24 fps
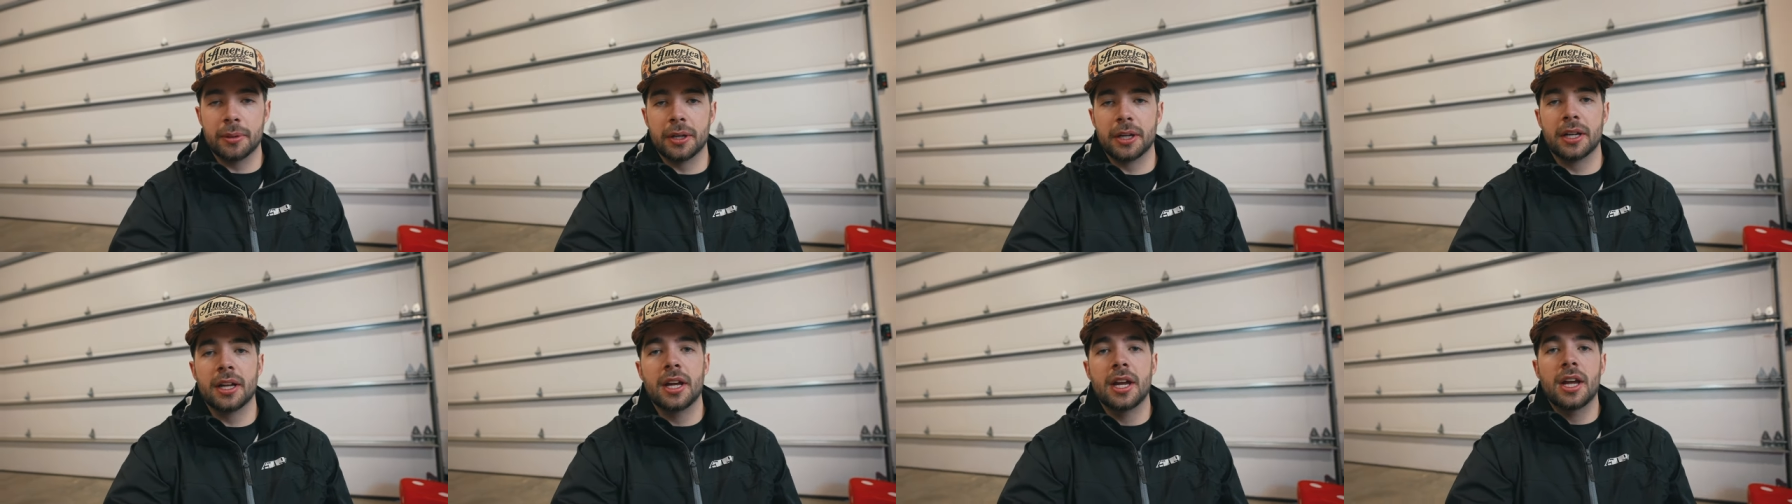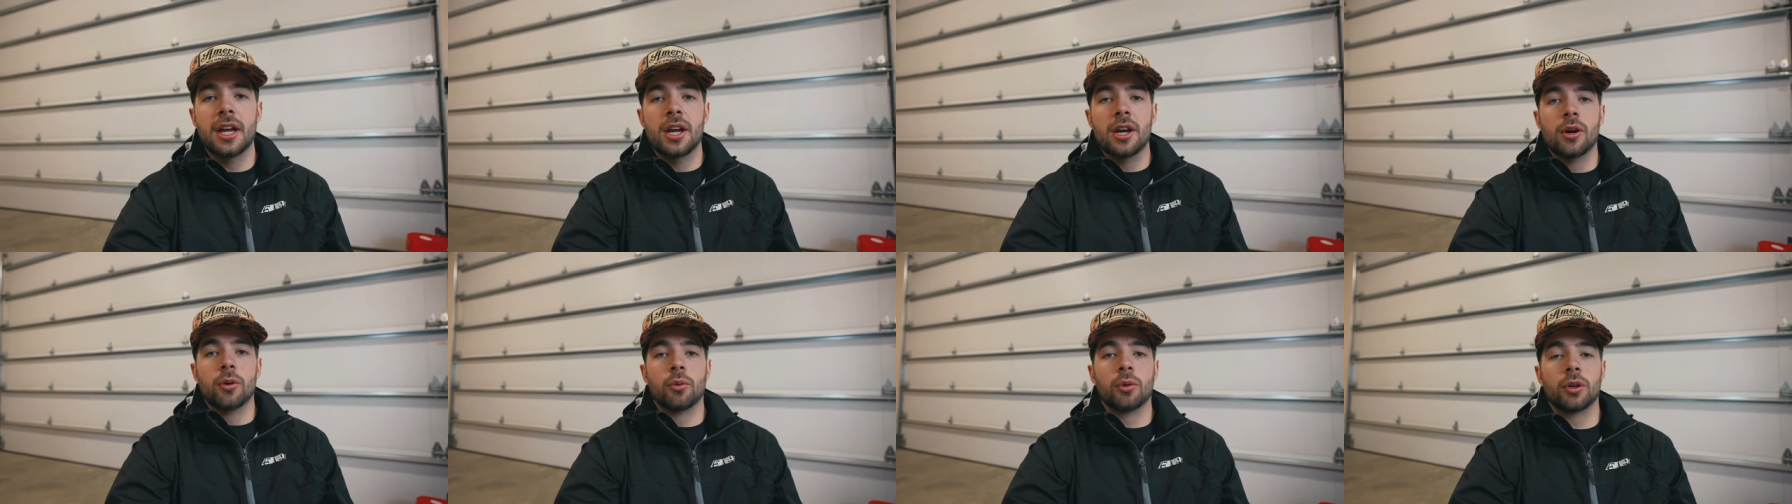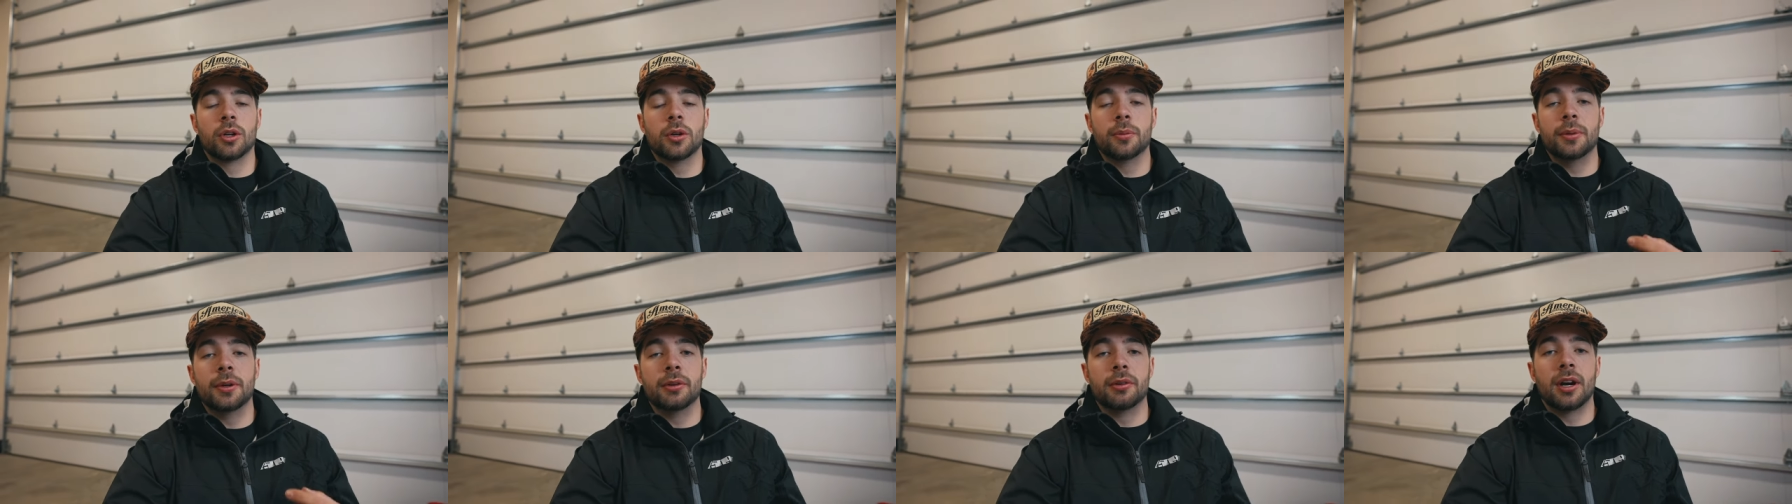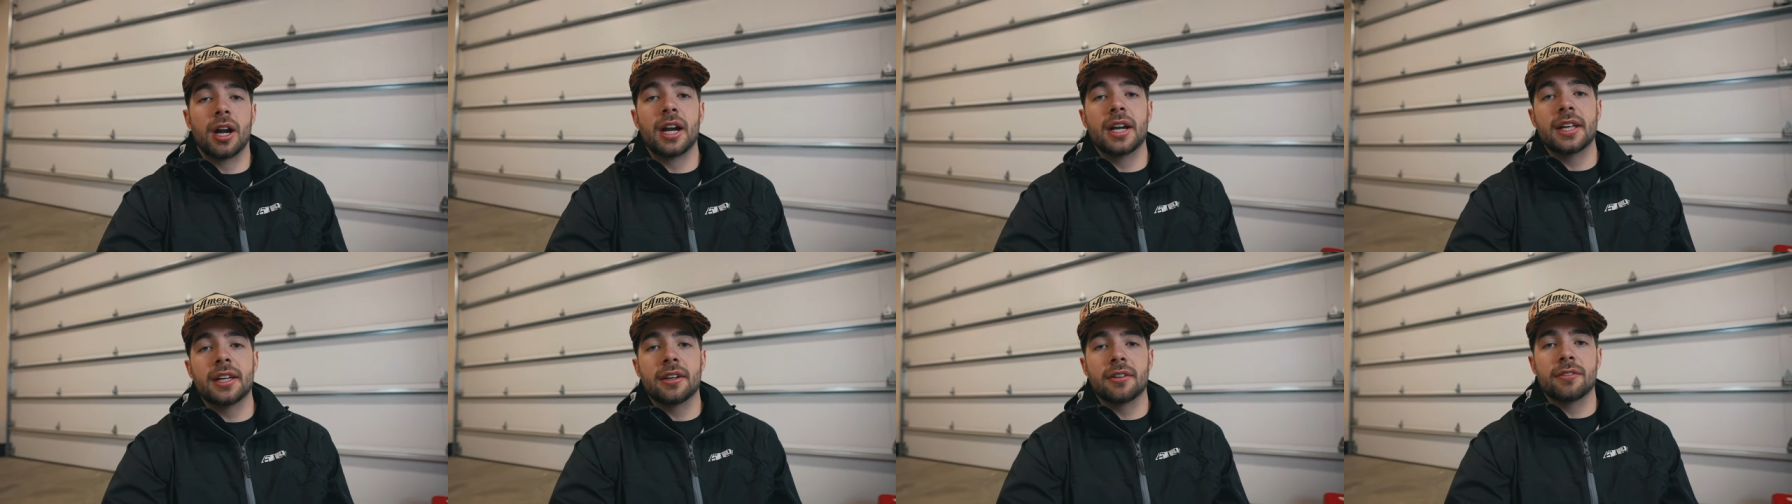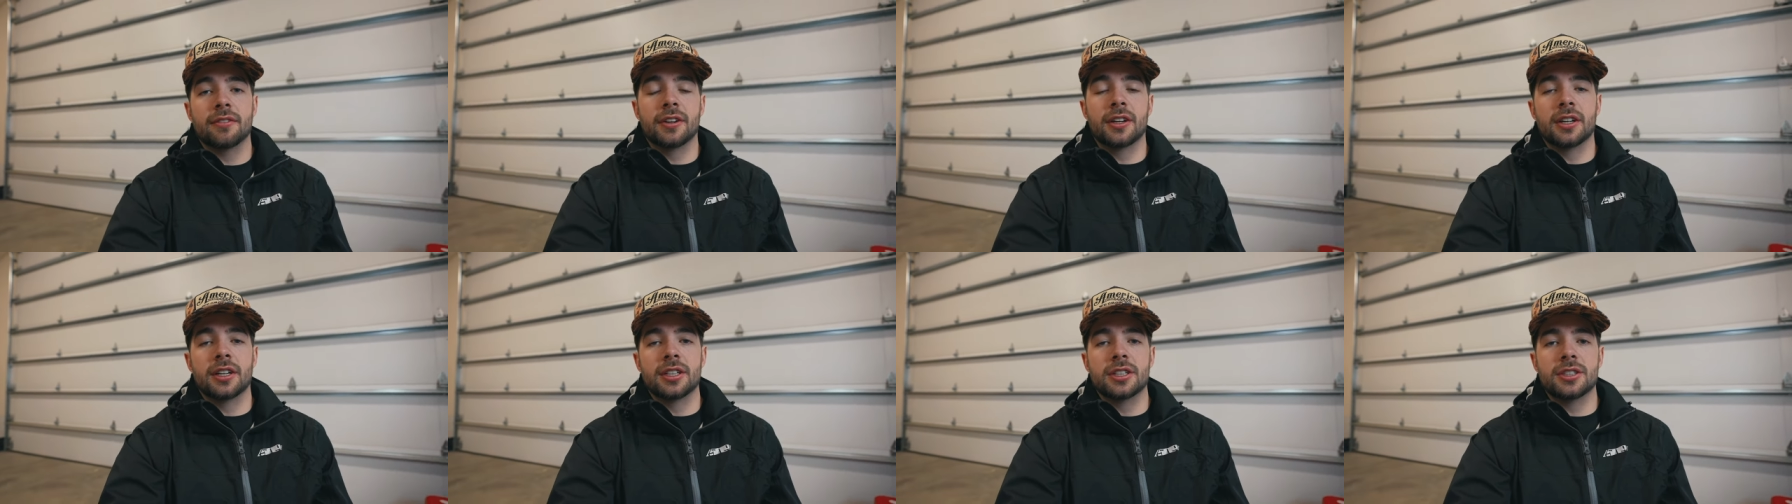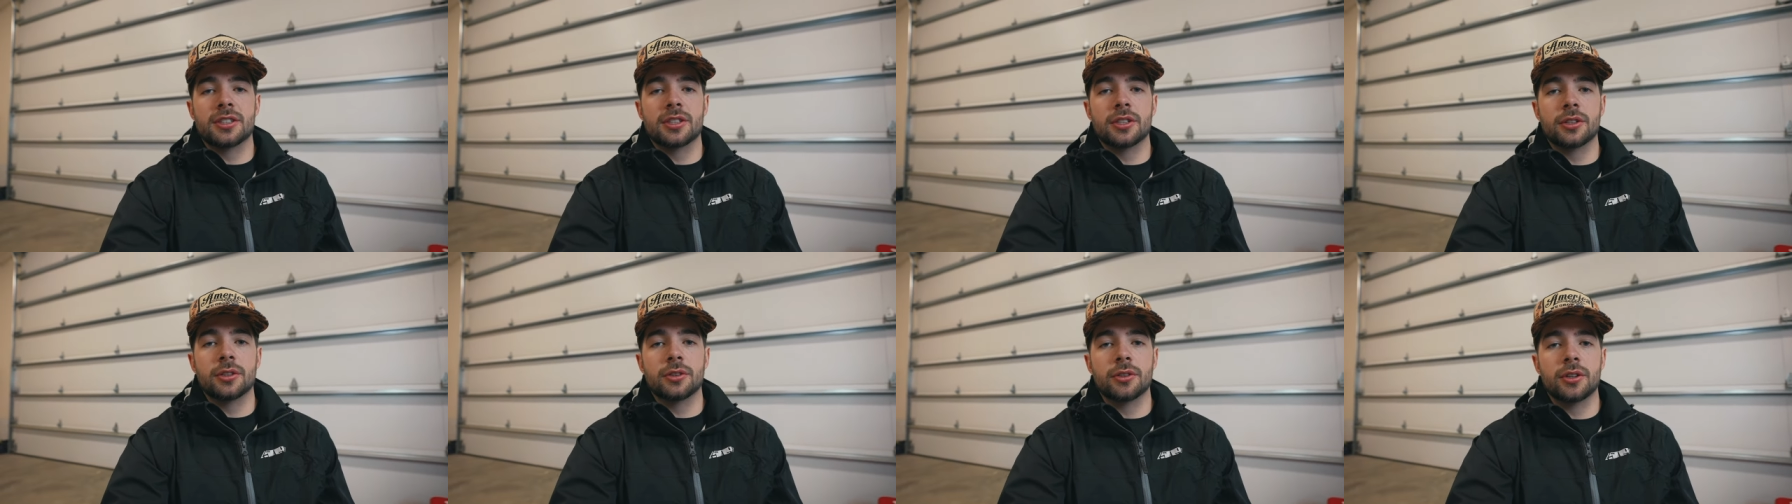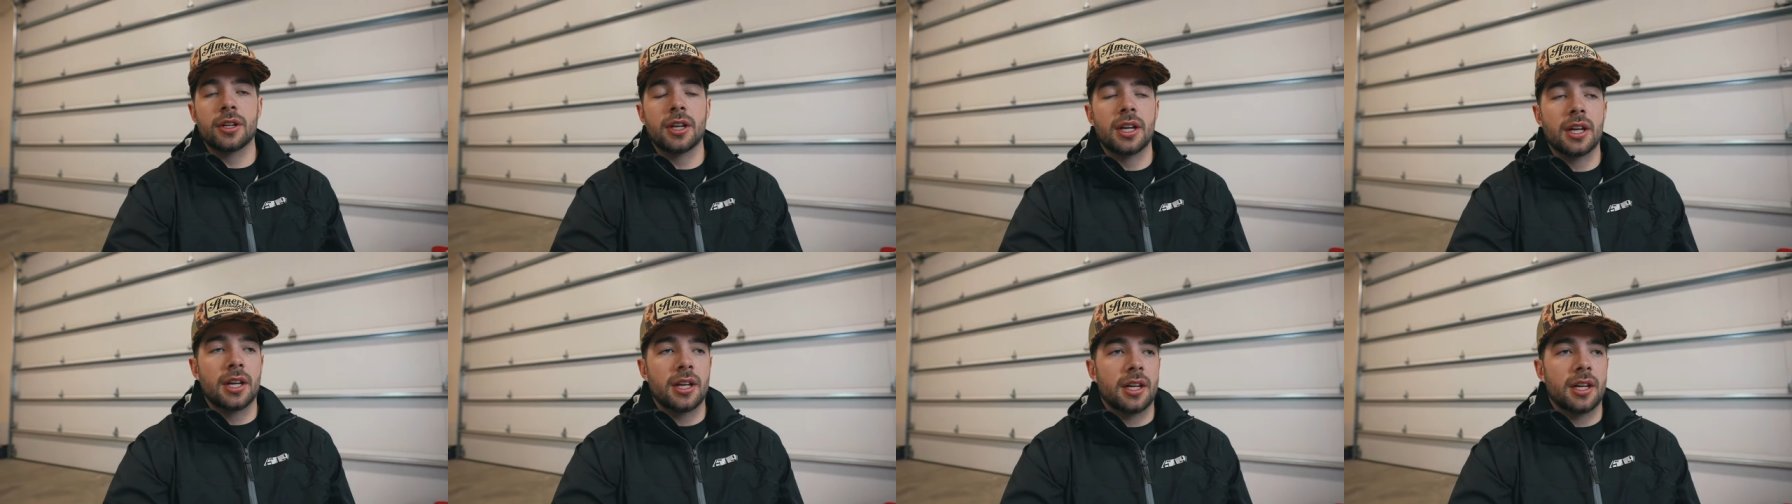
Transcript: but we're gonna be riding it very soon.